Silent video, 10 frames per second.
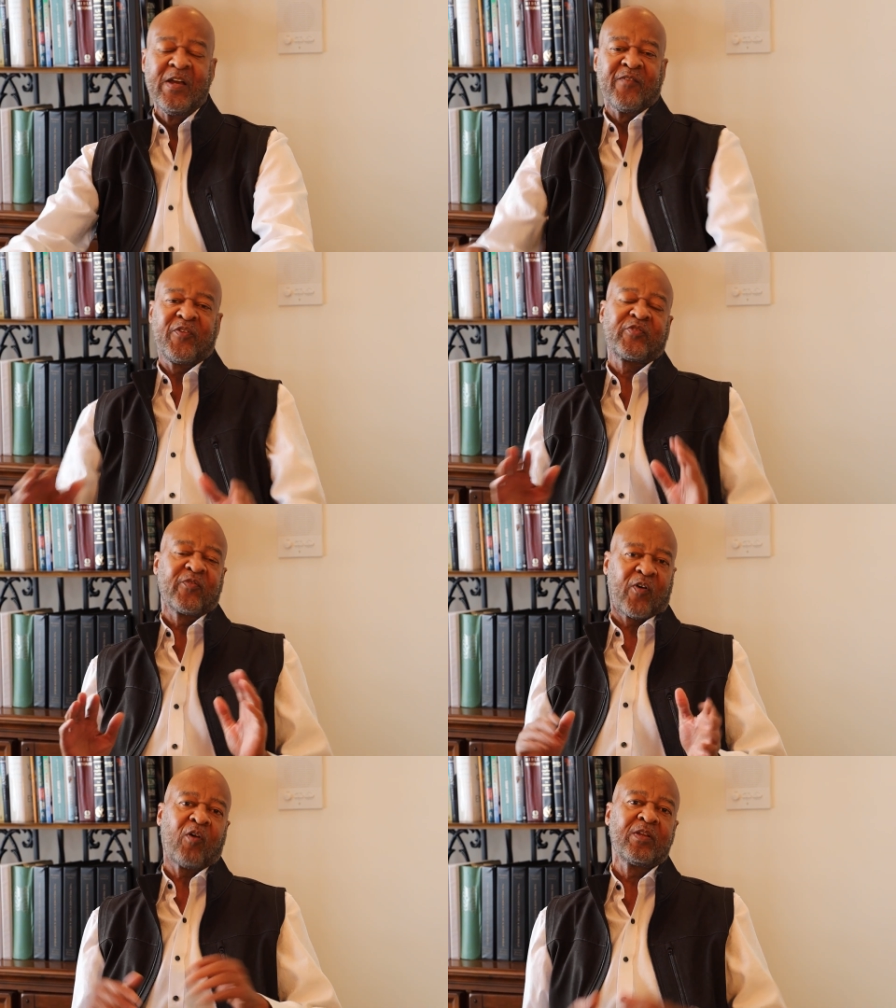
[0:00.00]
First
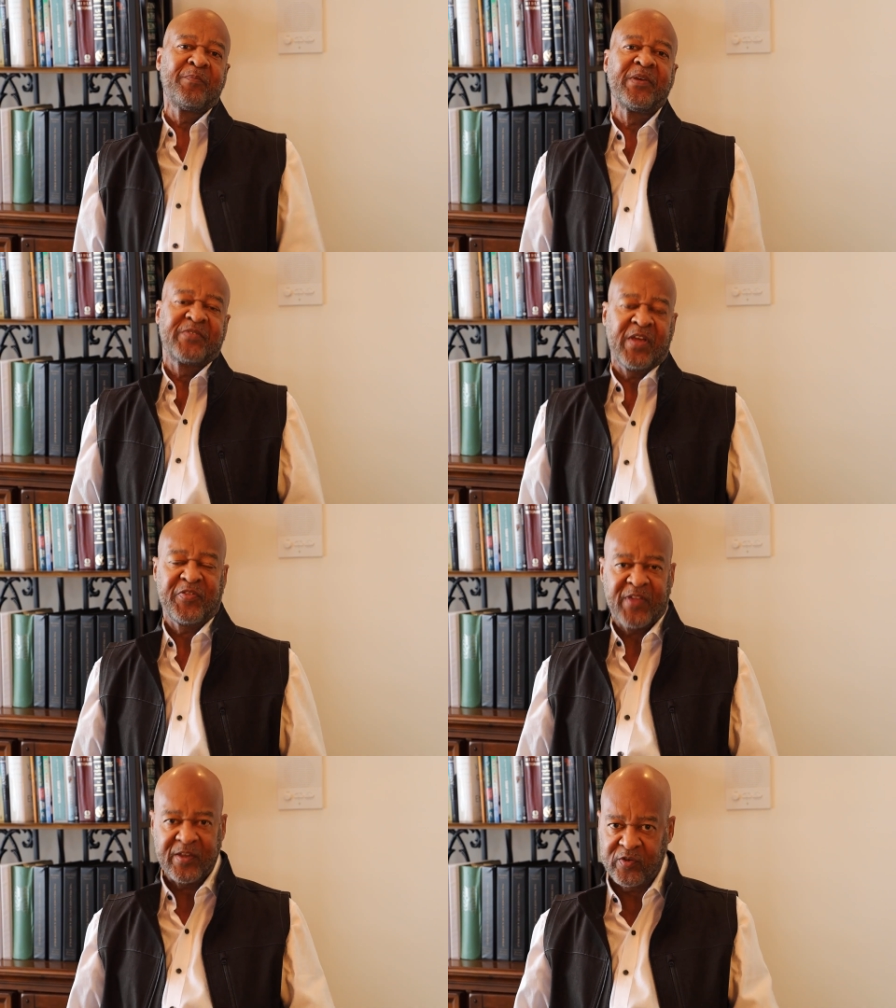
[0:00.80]
of all, let me
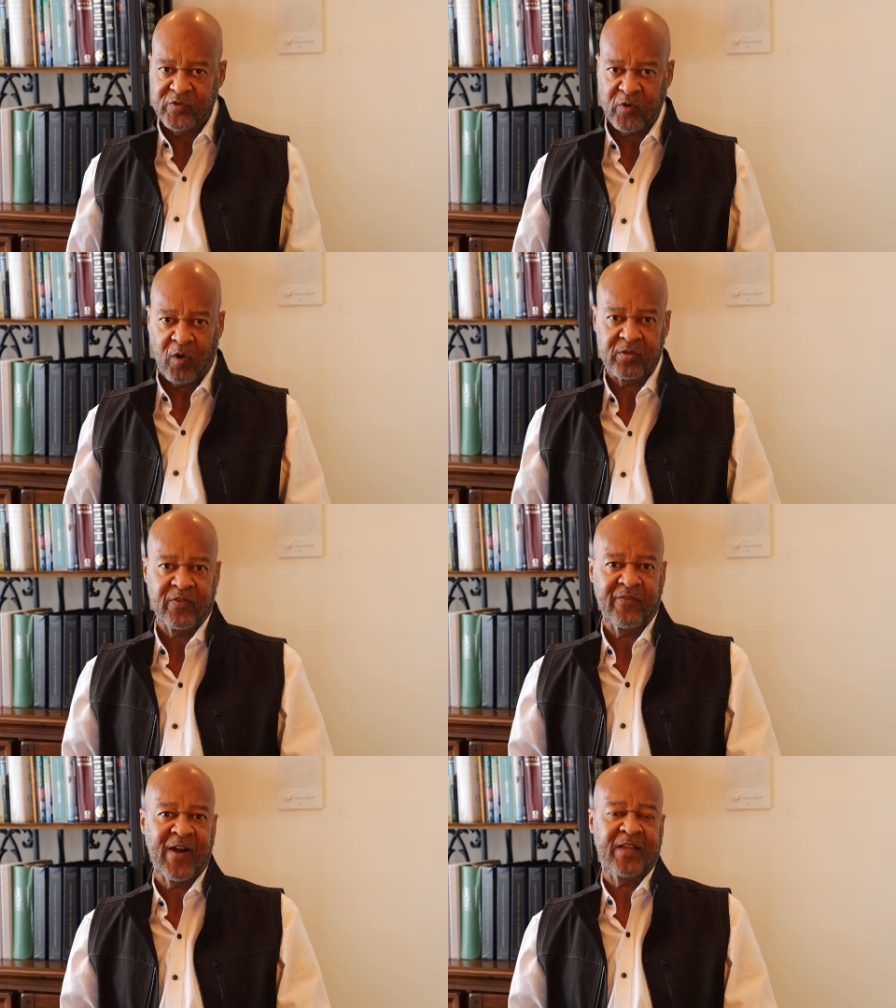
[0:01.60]
say thank you to all
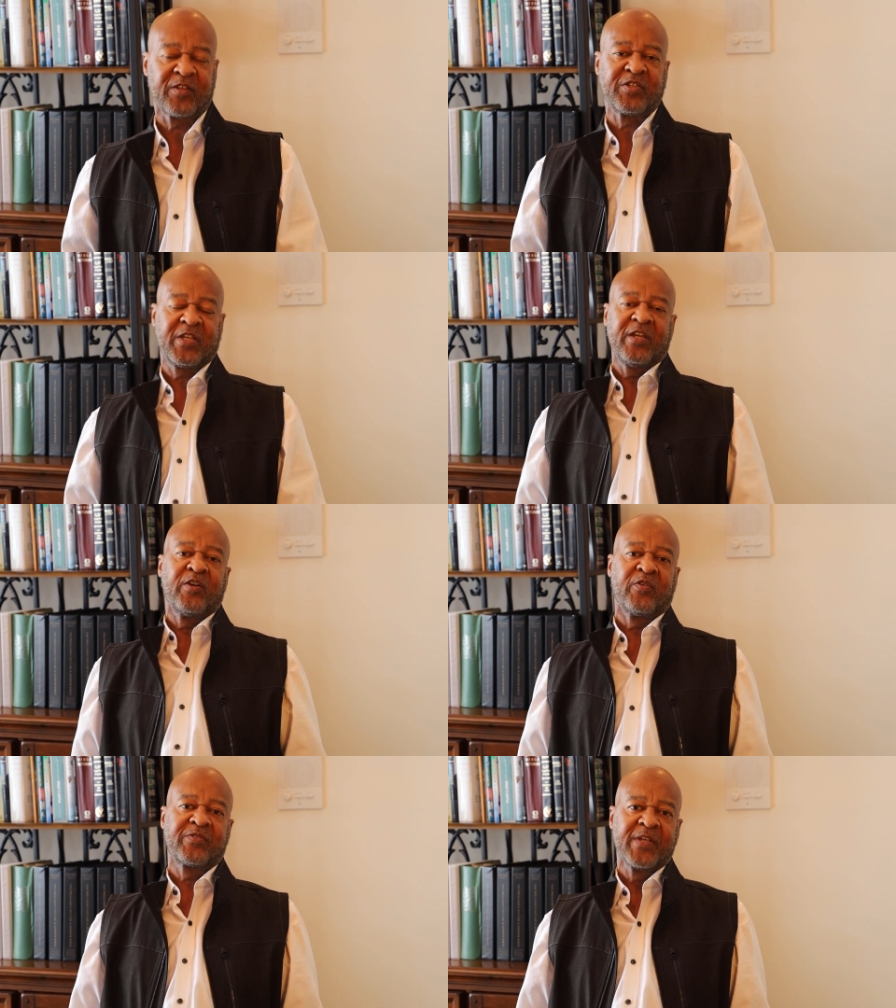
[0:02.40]
of the
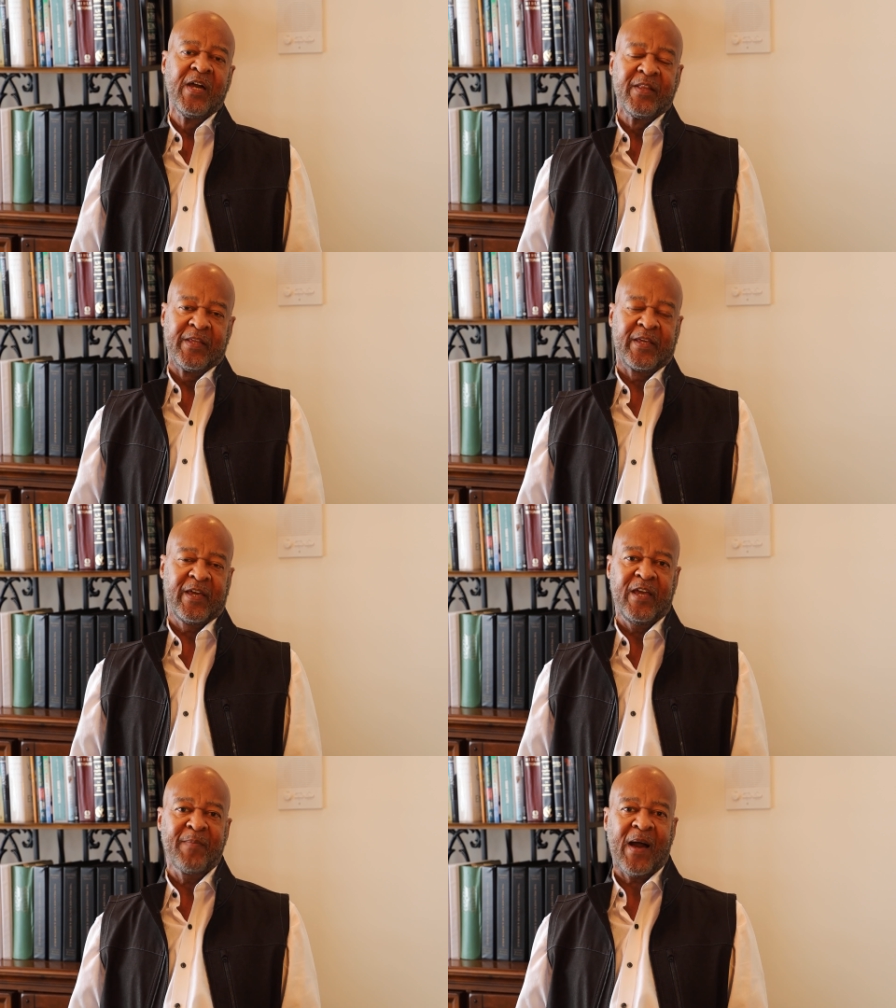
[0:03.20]
volunteers that
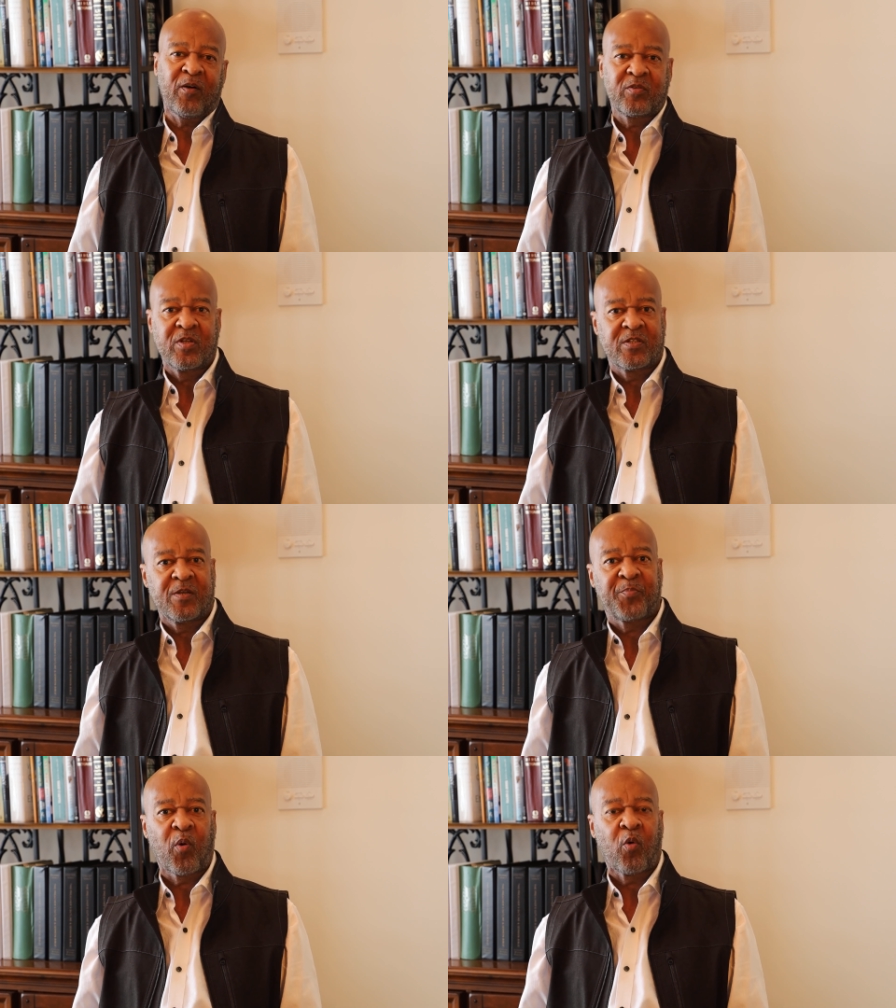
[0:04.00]
came out to
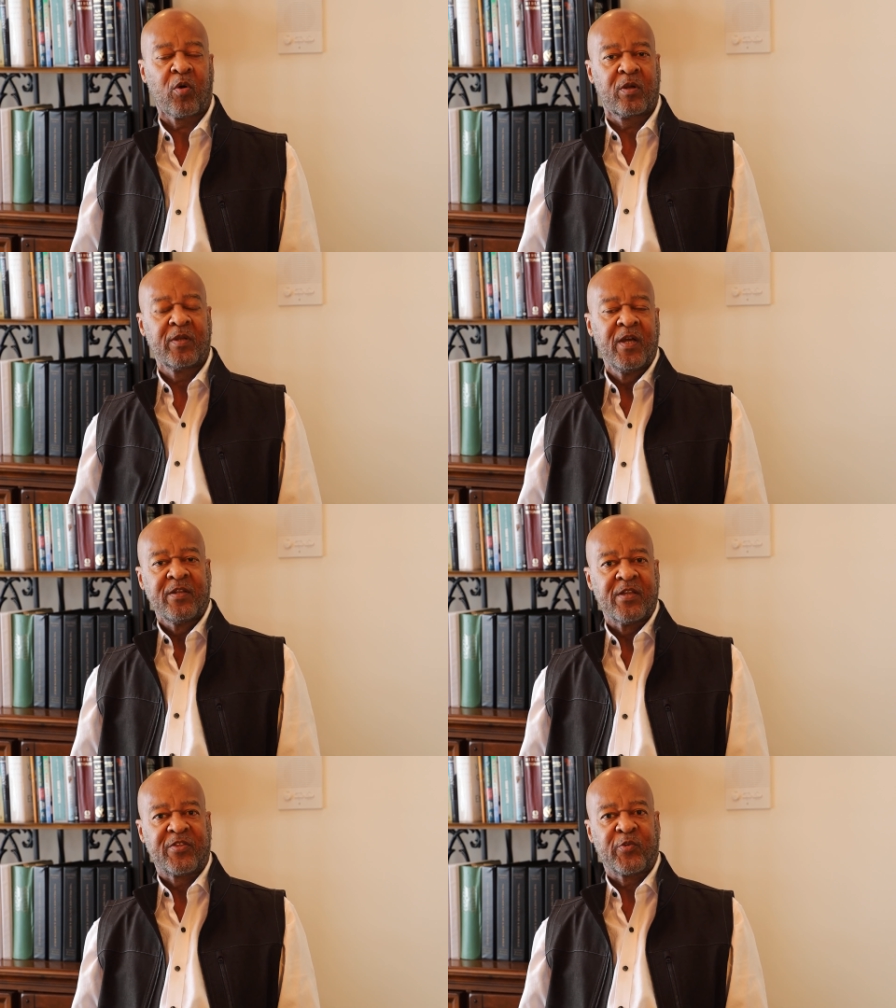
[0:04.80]
support
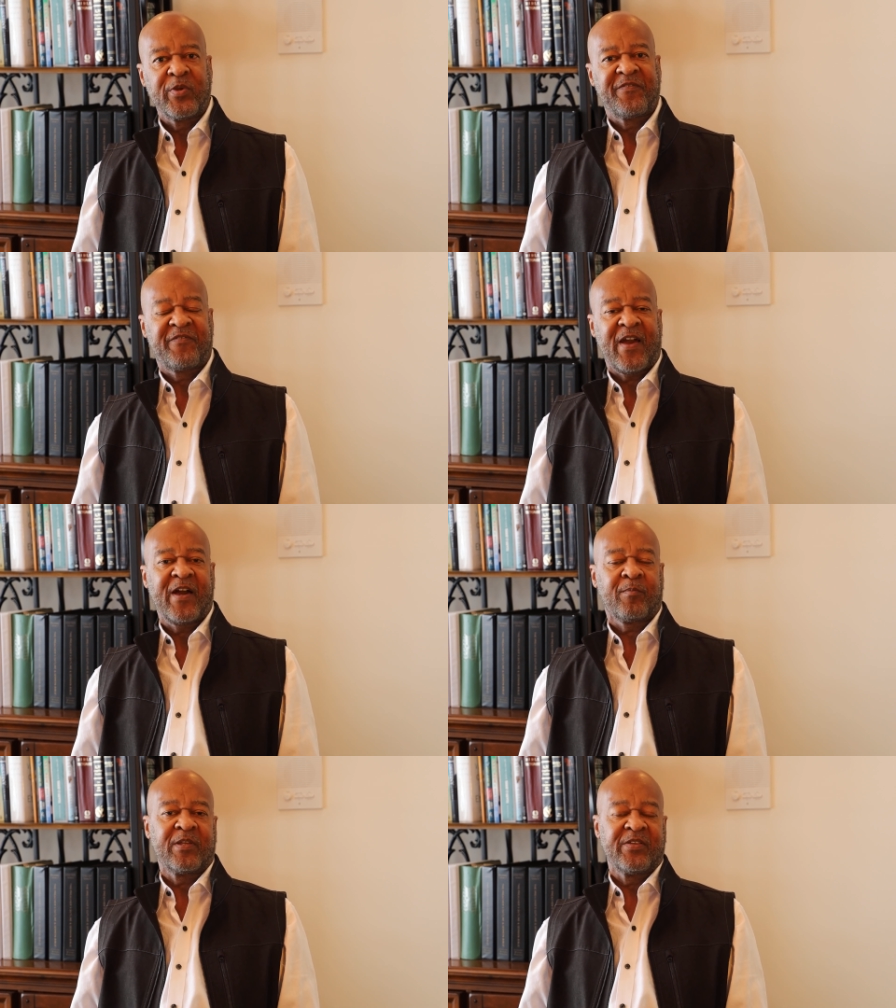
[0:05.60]
the three
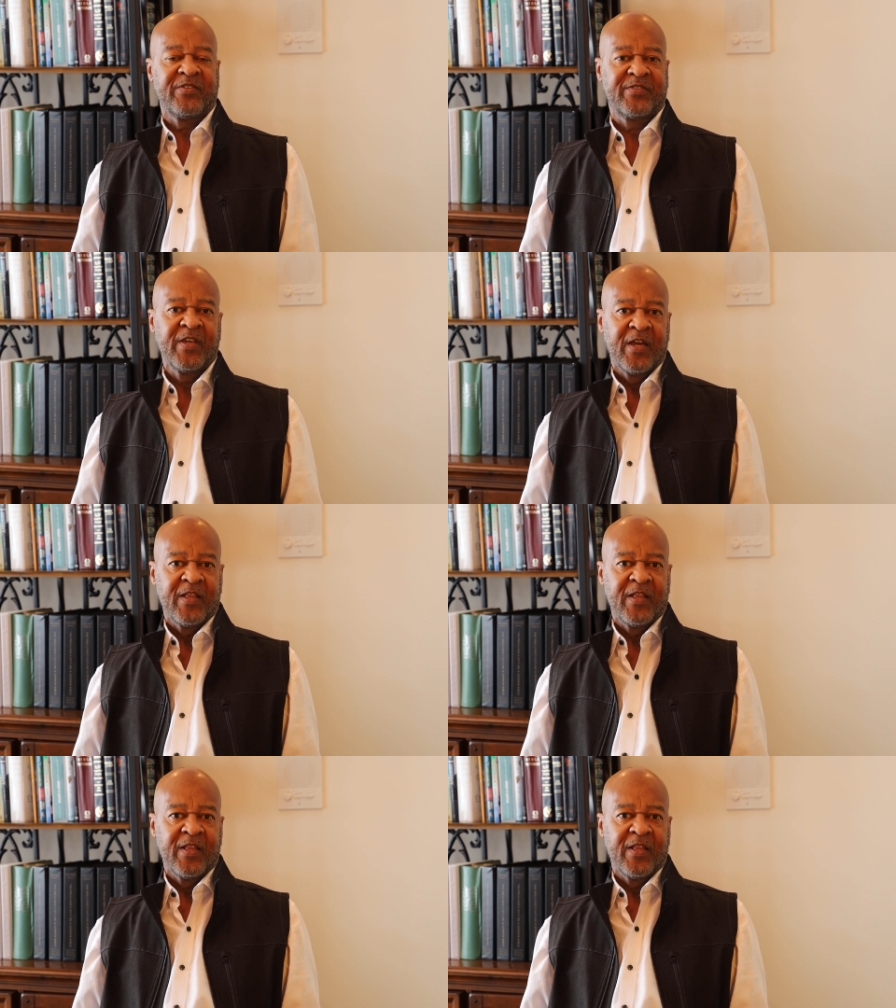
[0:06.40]
families